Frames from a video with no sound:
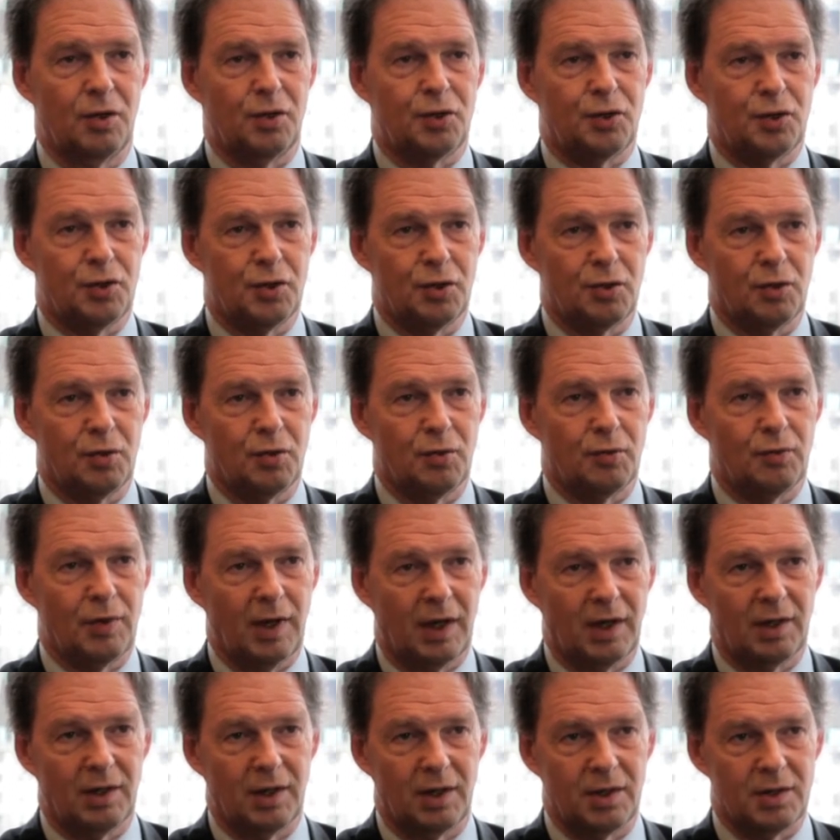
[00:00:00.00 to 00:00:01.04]
to
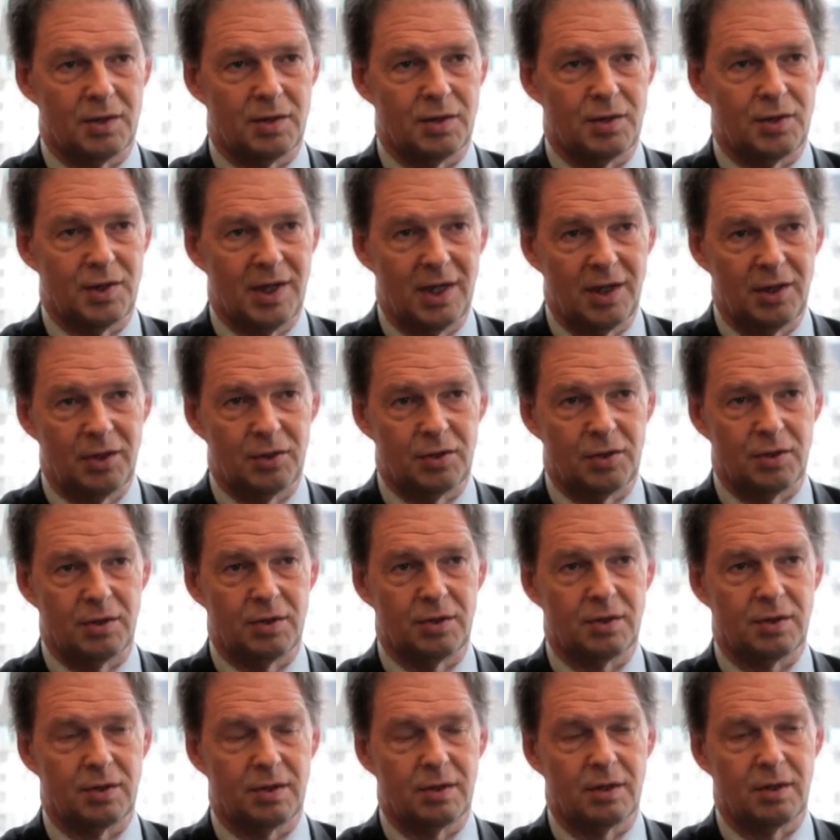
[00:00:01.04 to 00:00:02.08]
recognize the
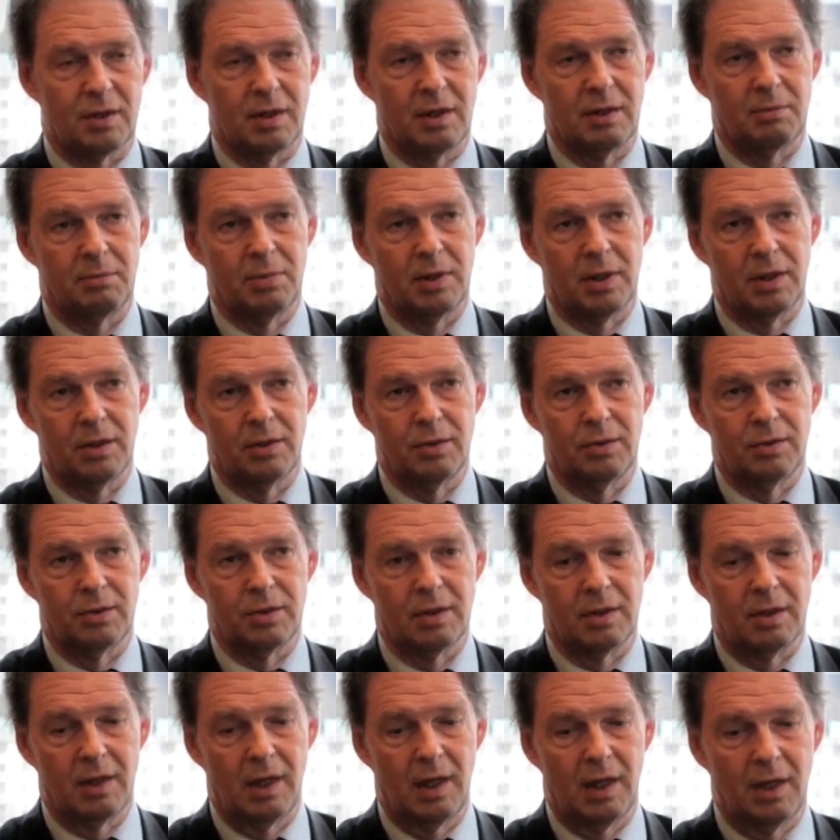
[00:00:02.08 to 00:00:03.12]
dangers that they pose
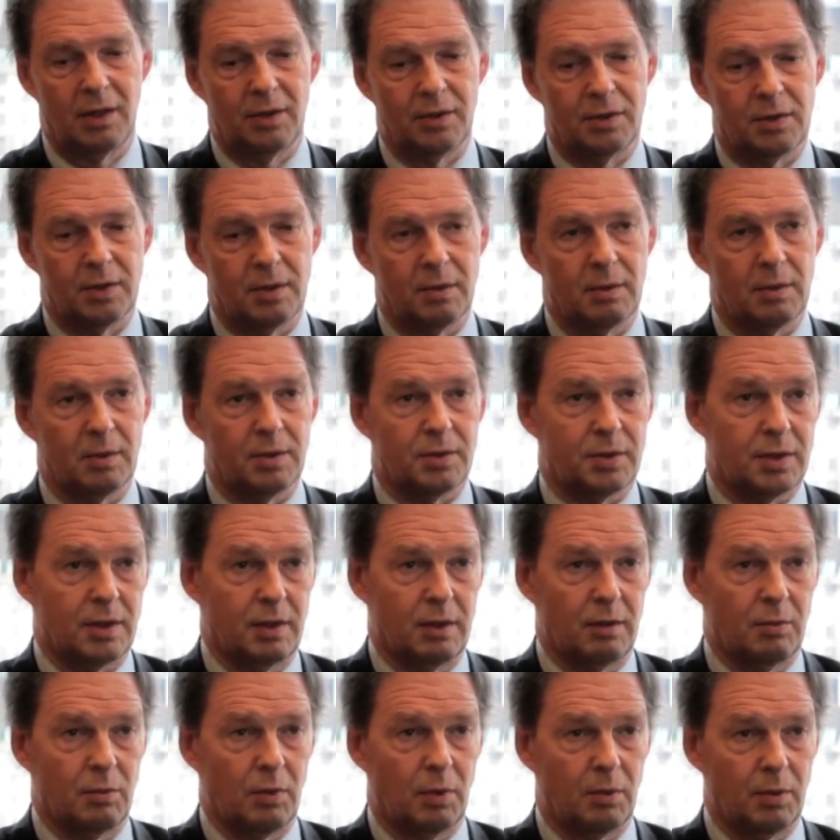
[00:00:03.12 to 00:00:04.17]
and to see
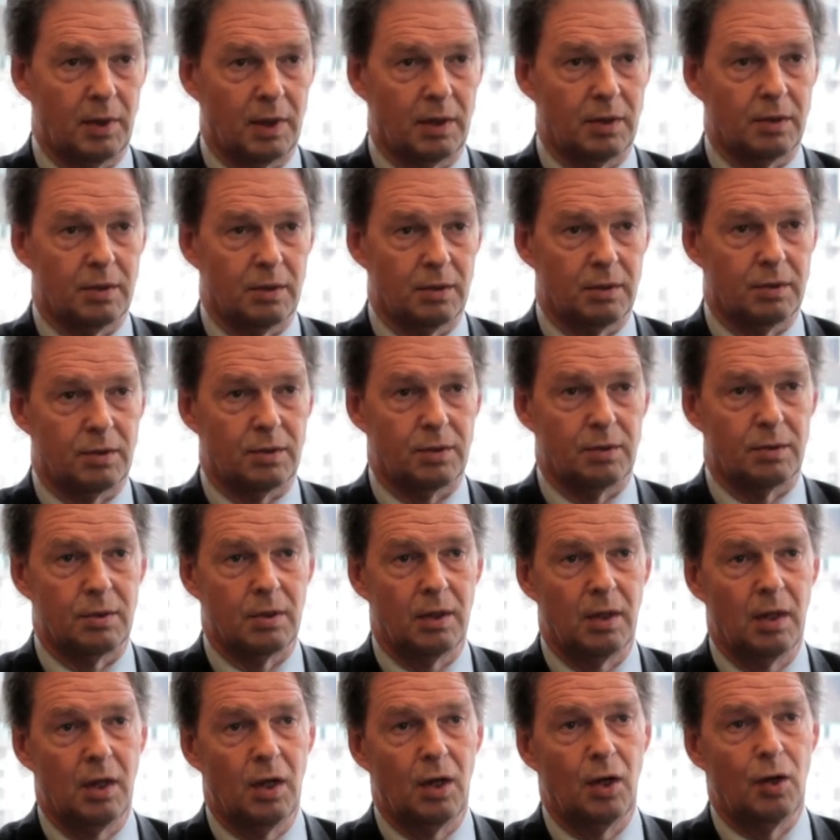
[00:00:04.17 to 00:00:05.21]
what we can do to
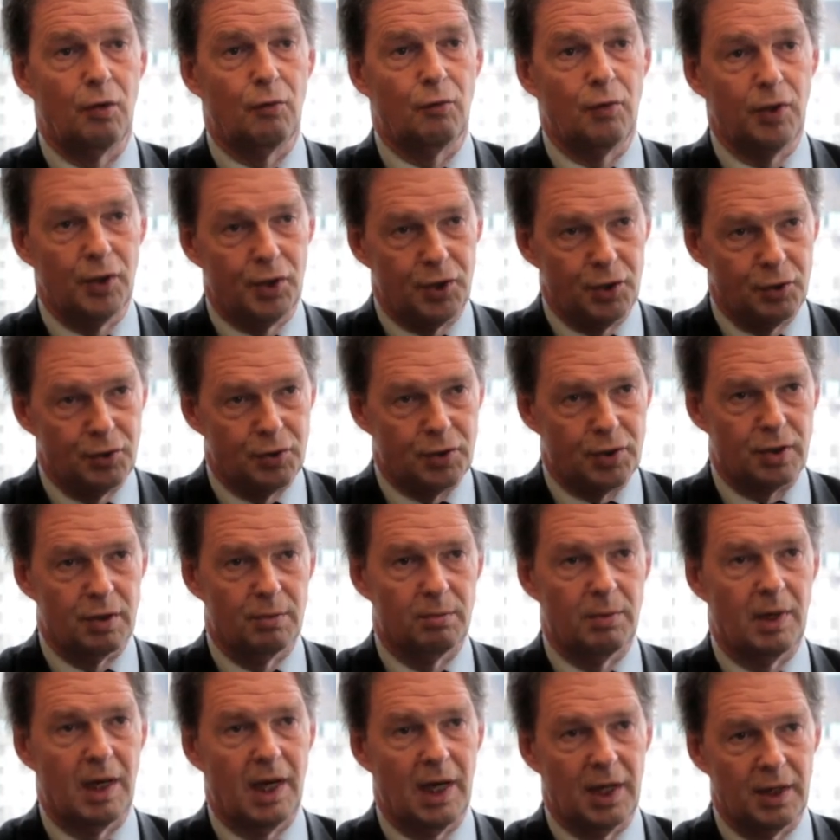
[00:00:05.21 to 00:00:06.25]
reduce
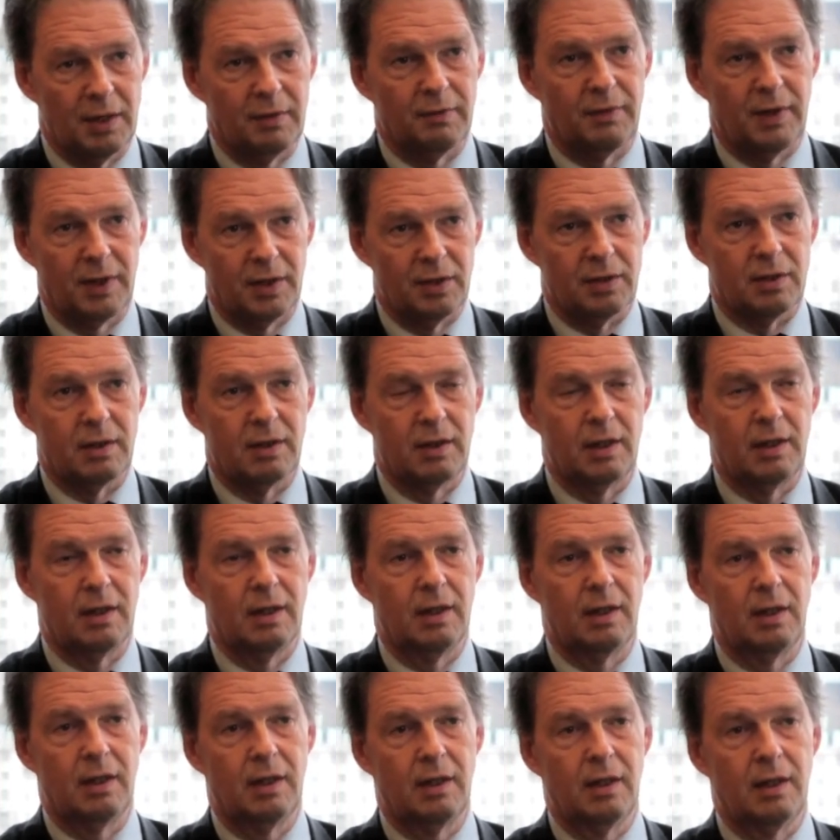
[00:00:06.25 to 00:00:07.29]
them and eventually
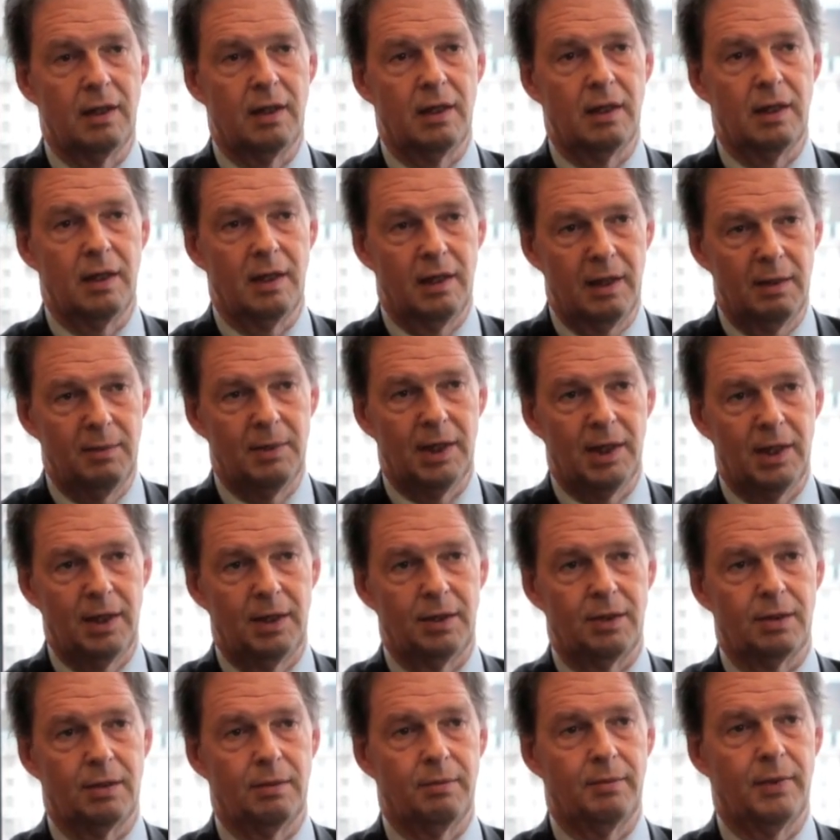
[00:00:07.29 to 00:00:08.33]

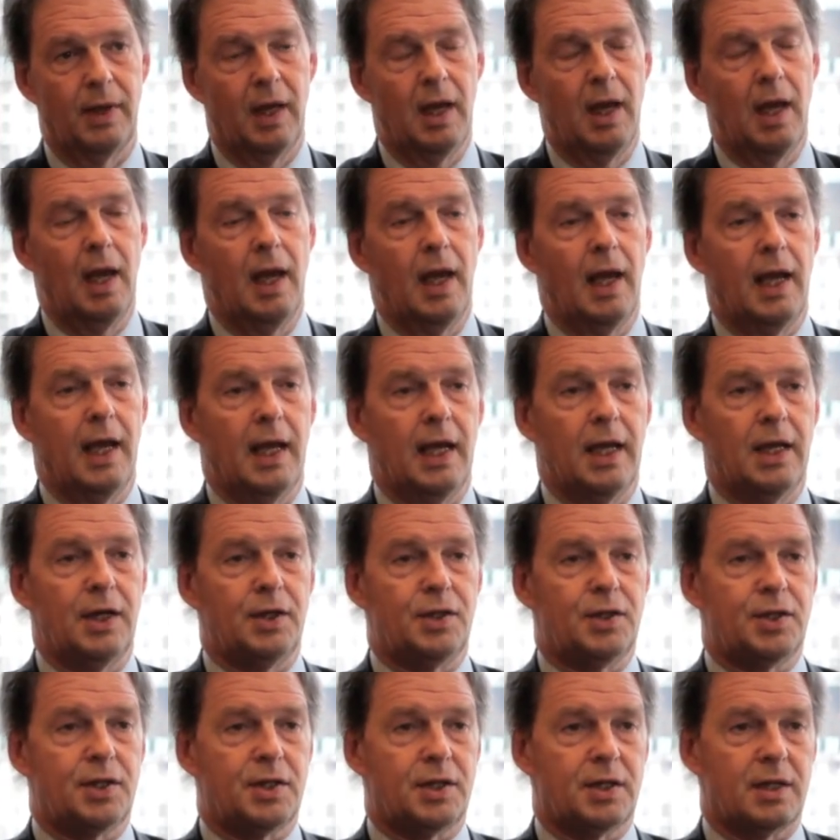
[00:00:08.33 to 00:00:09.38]
eliminate them.
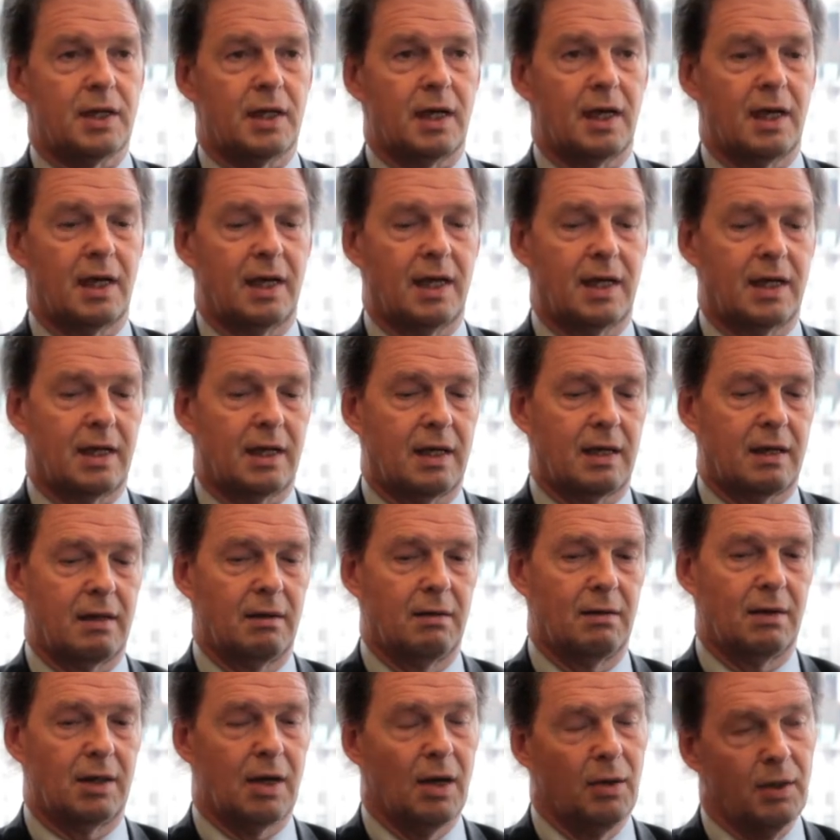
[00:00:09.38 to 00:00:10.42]
It's
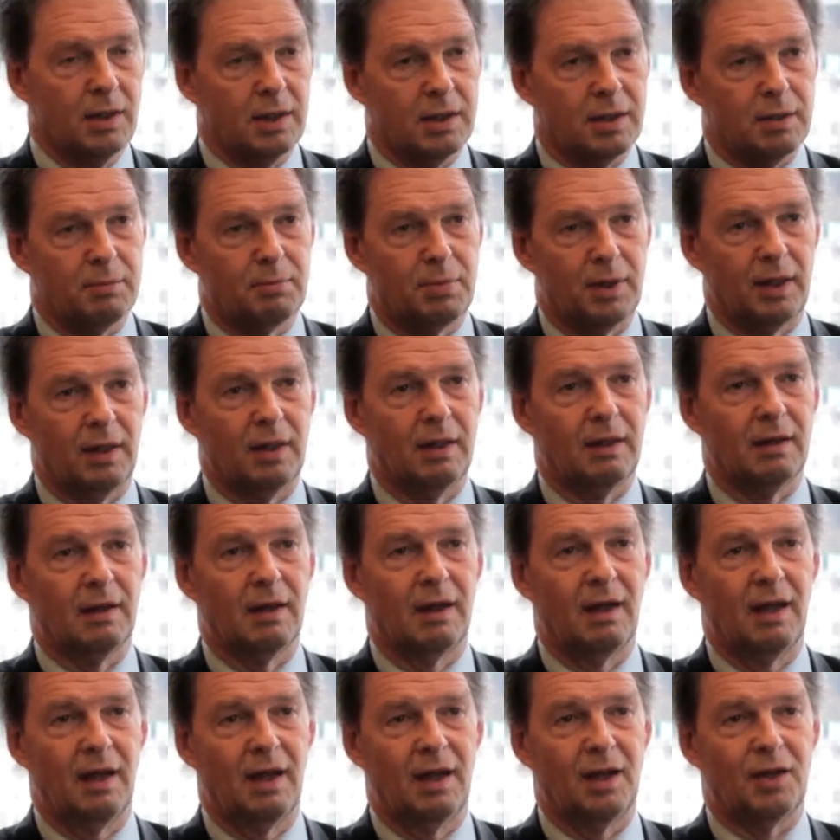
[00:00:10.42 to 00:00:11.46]
going to be
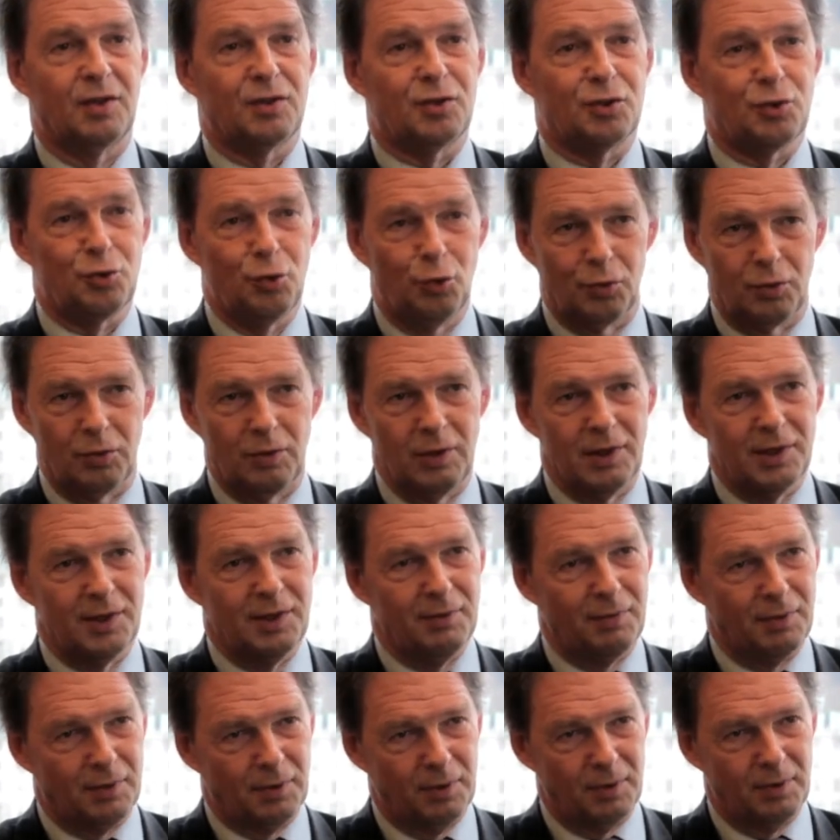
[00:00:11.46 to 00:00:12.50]
extraordinarily
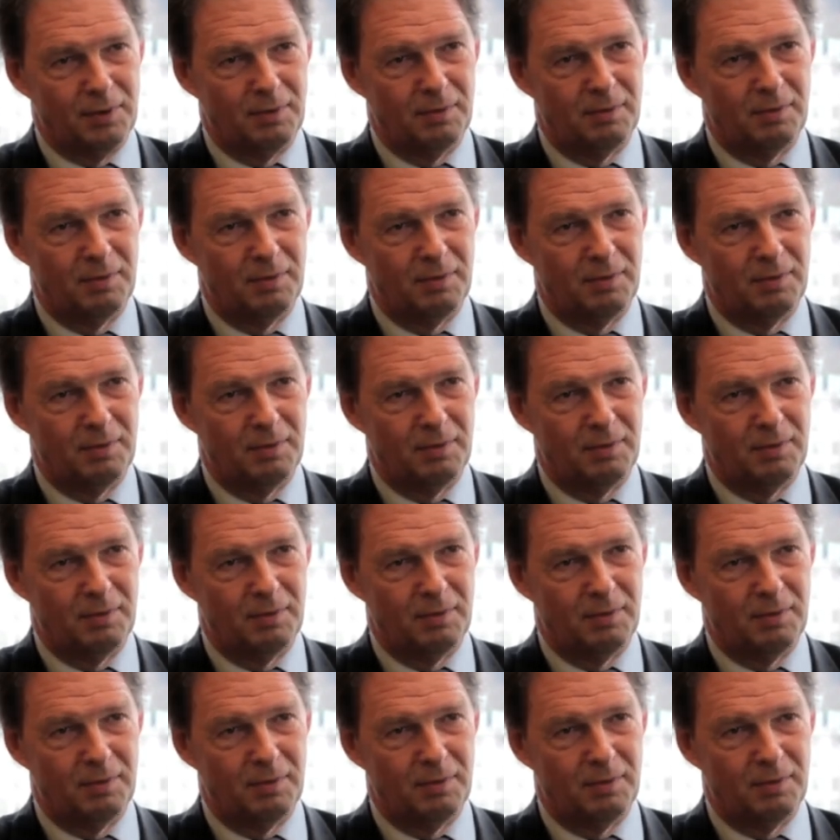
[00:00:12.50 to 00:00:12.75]
difficult.